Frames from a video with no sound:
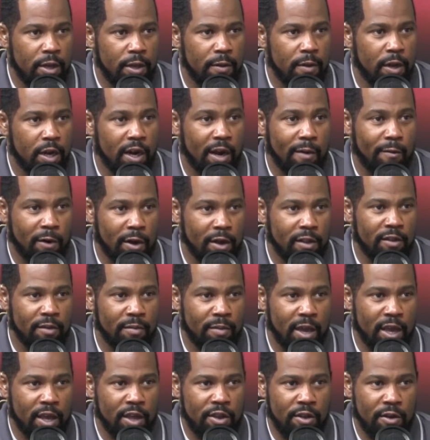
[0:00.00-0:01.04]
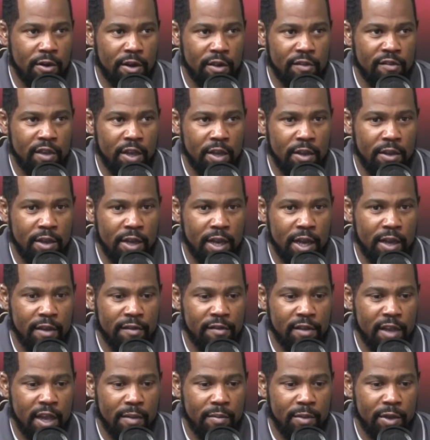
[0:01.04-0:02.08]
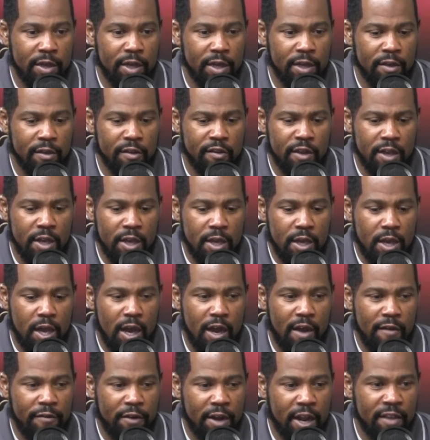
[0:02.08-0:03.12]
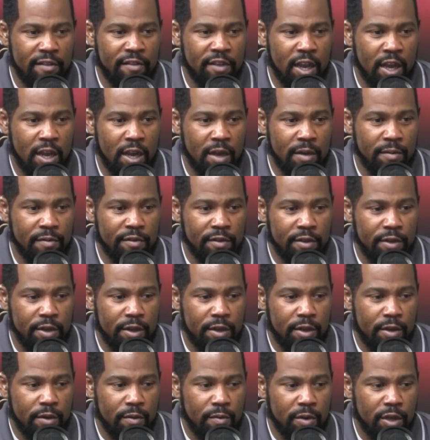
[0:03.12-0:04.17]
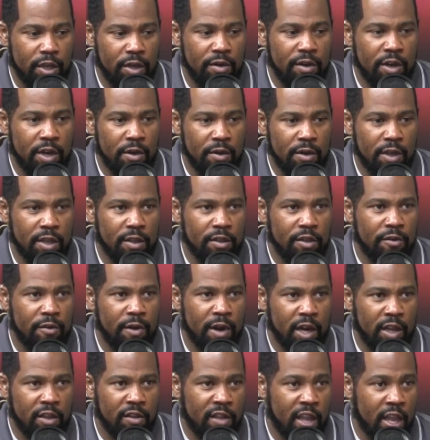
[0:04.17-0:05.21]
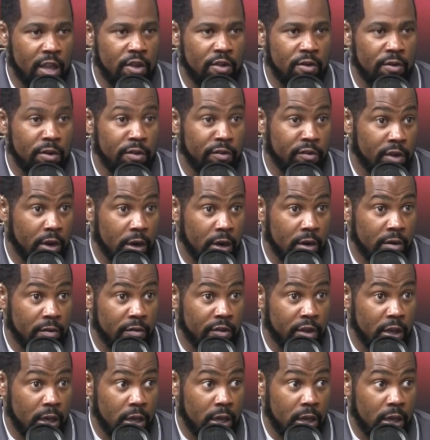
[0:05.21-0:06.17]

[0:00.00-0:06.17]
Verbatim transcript: And I wanted to make sure to tell you guys that because often at times when you don't get the credit that you deserve,